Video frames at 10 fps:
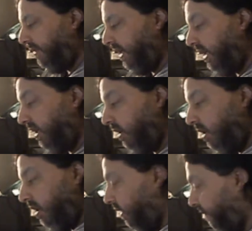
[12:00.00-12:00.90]
be
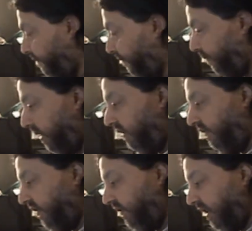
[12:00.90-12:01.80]
about
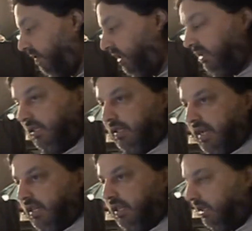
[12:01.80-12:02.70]
fifteen minutes in
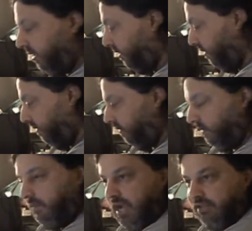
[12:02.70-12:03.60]
length,
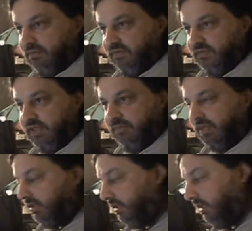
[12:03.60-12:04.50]
maximum of fifteen
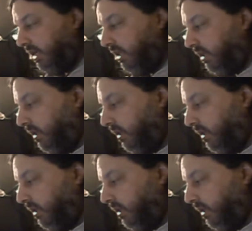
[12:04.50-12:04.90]
minutes in length,